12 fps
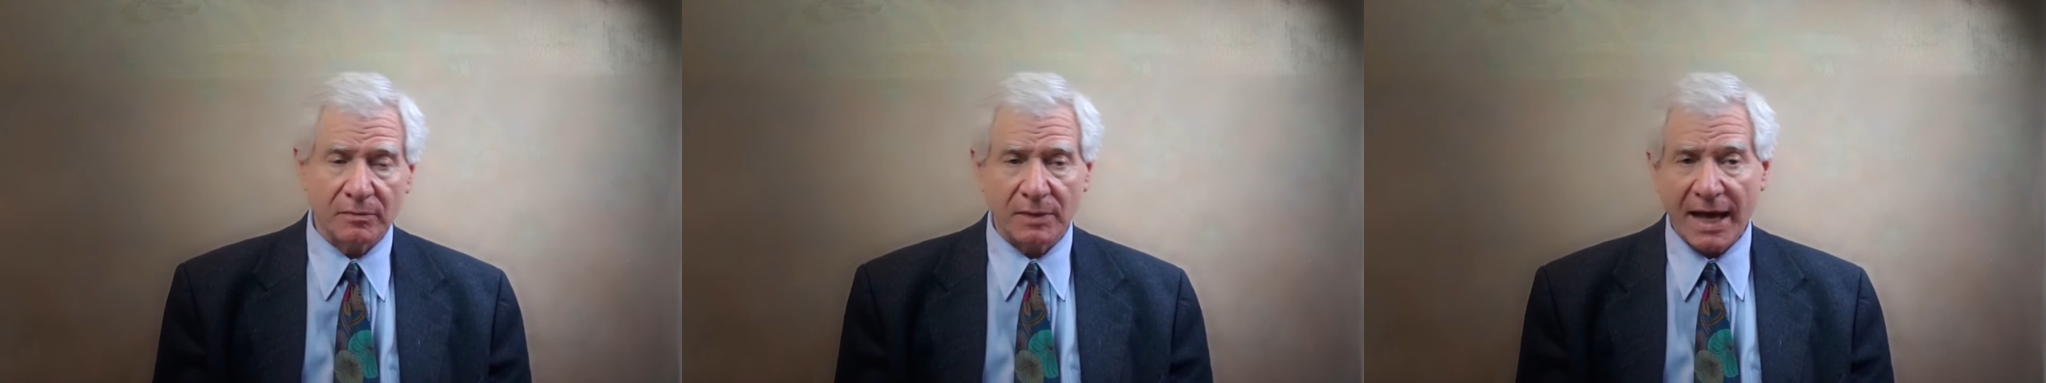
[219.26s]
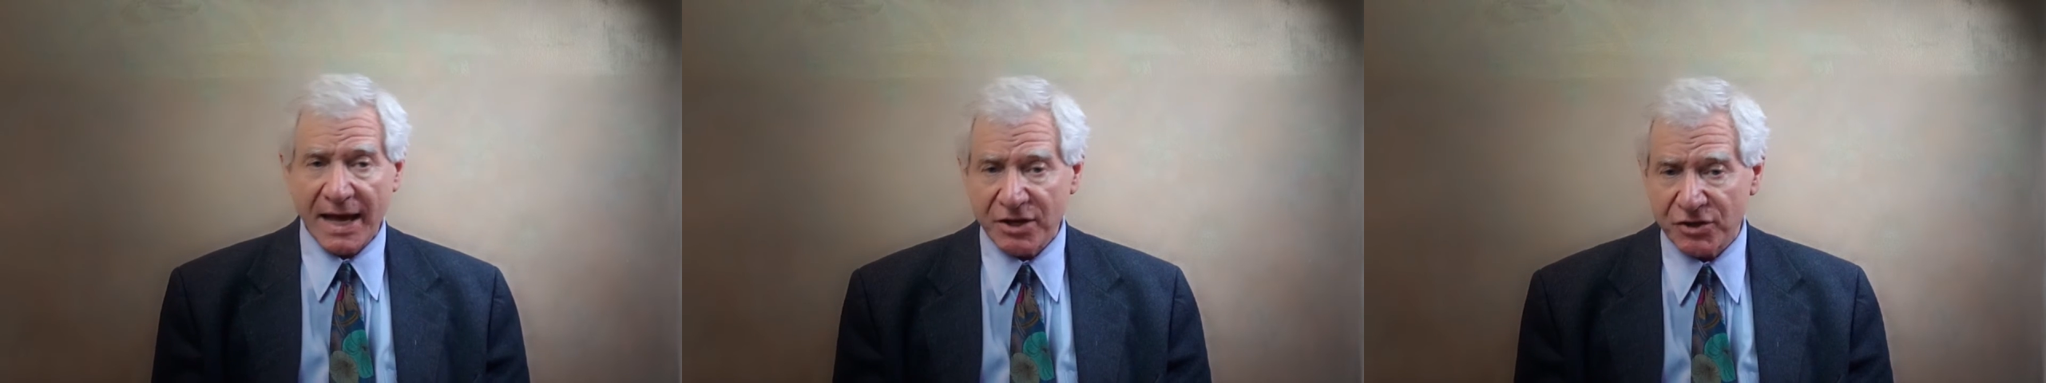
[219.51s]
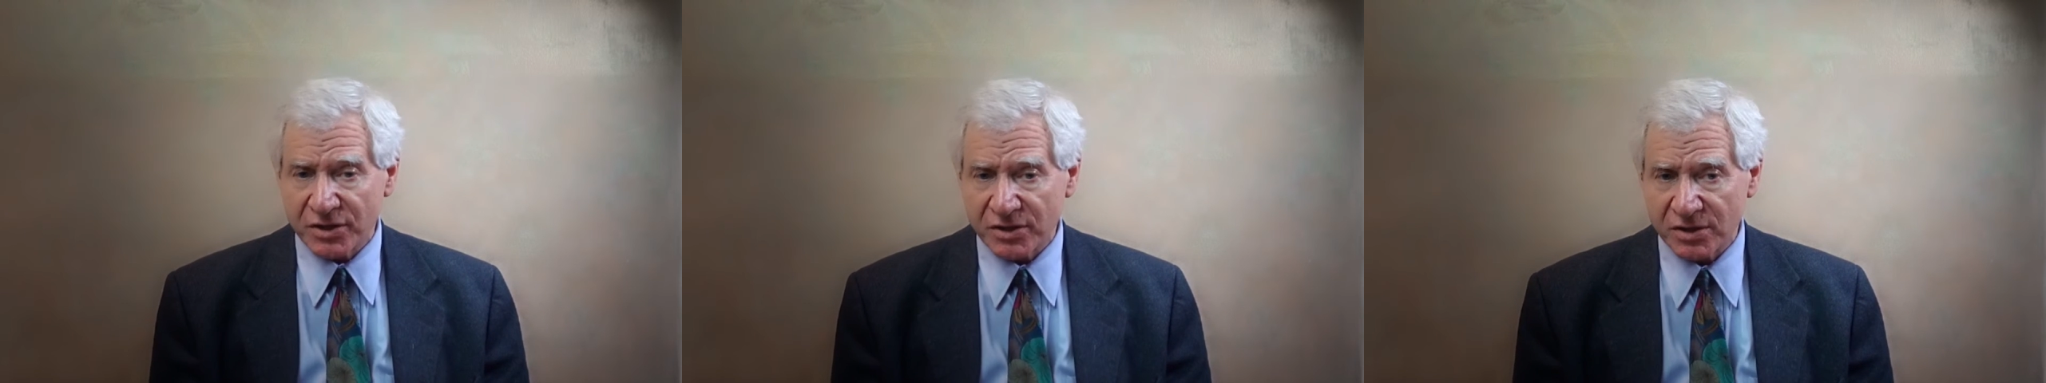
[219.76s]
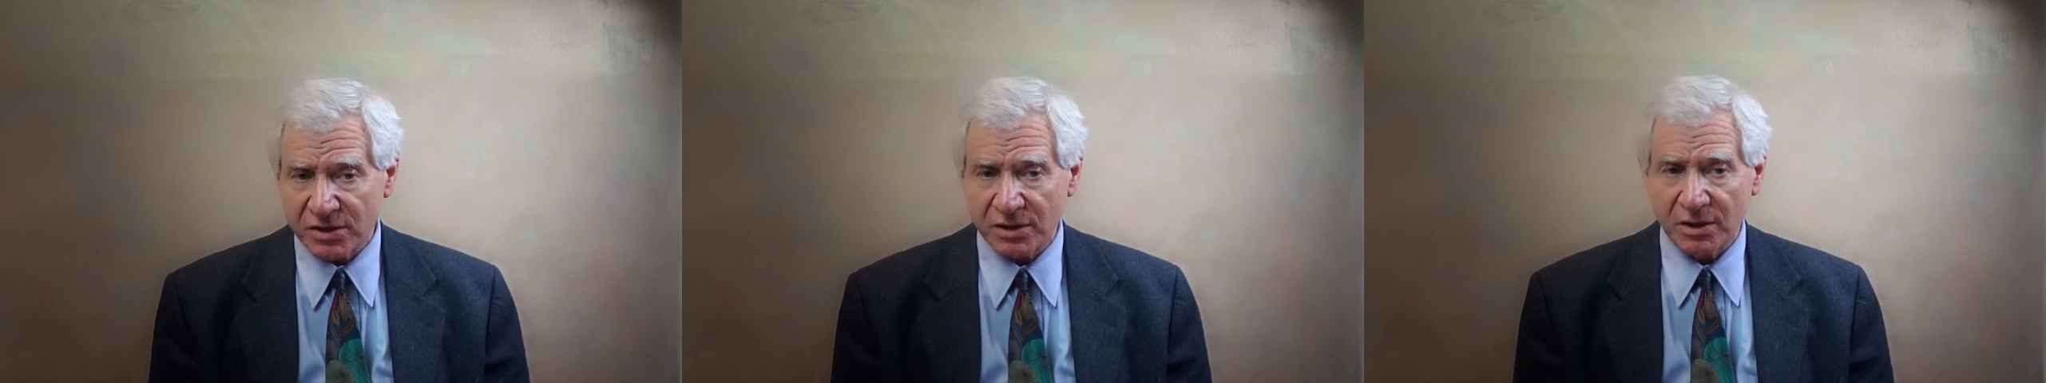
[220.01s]

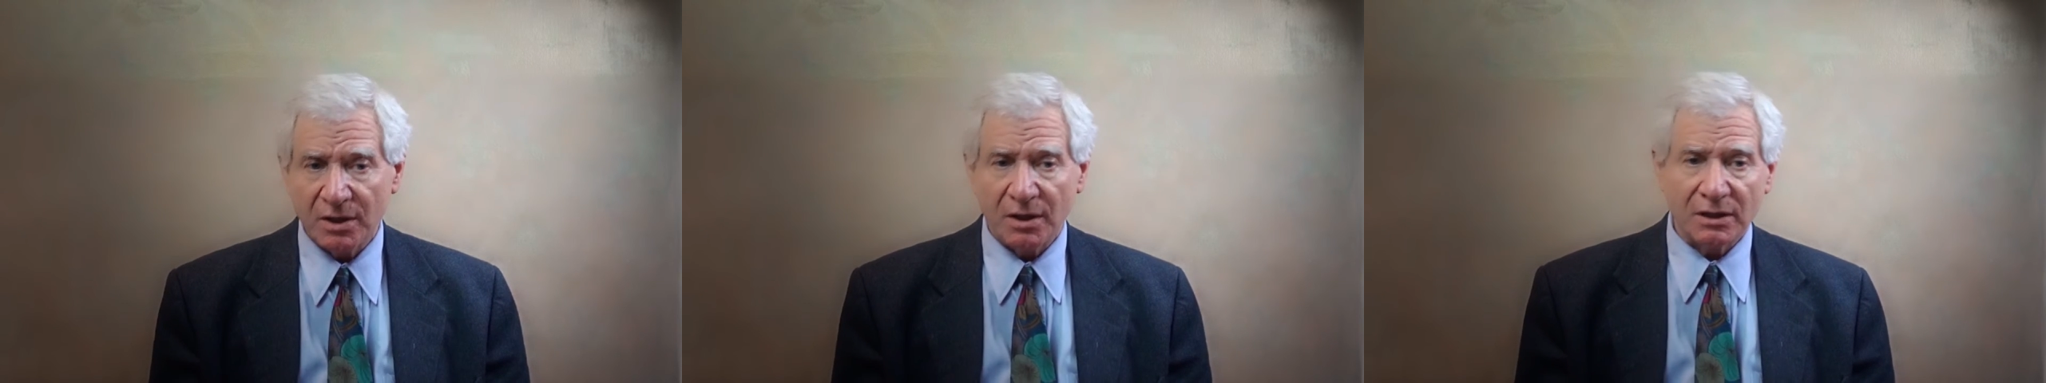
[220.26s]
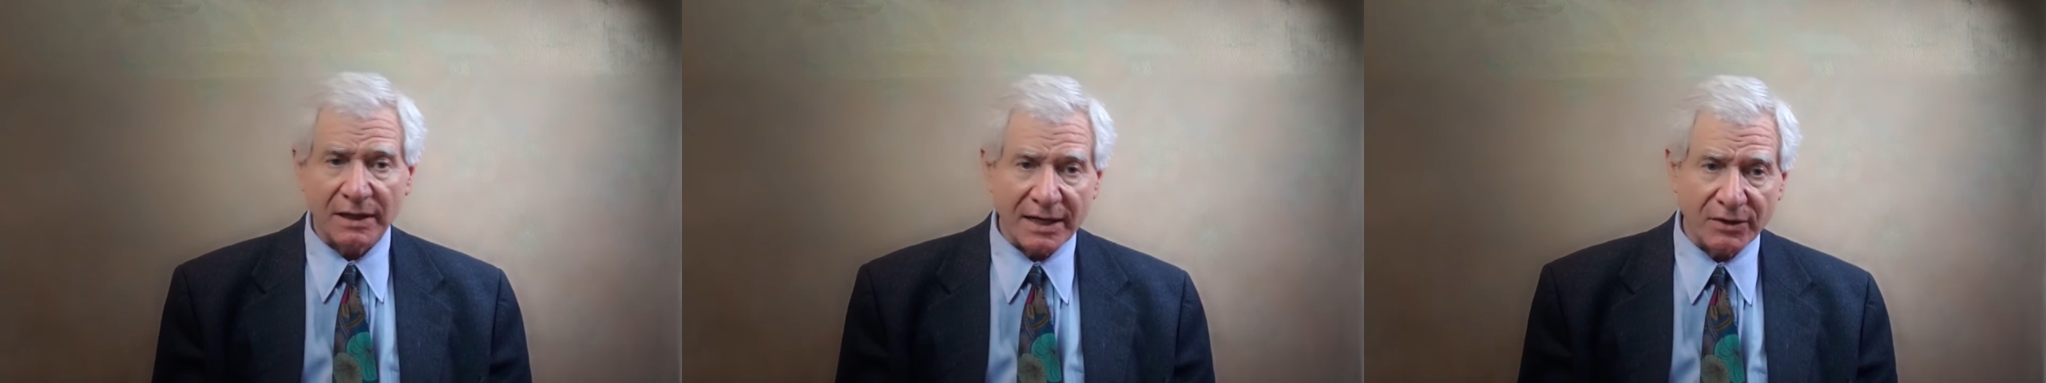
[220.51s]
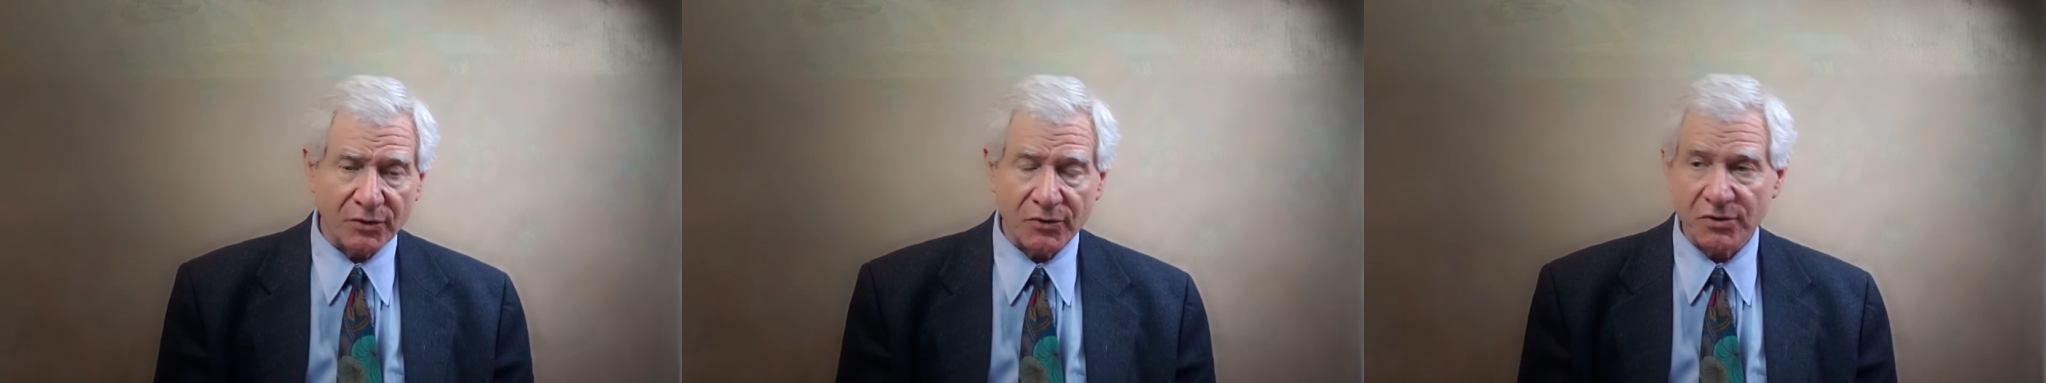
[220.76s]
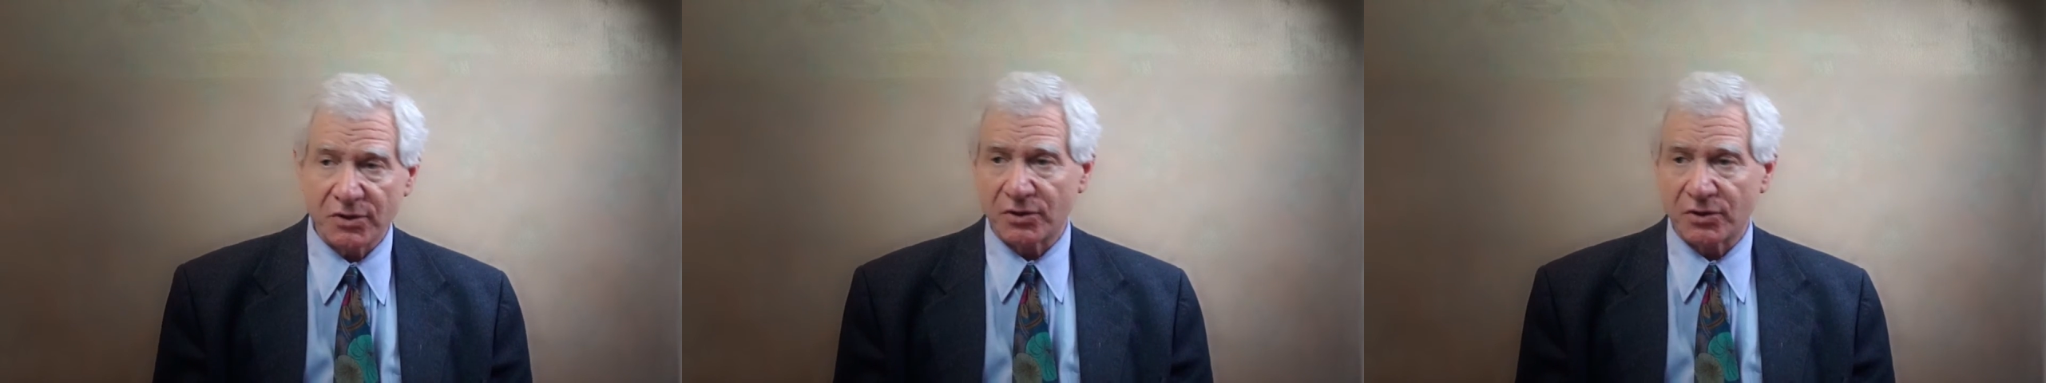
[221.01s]
agents, lenders,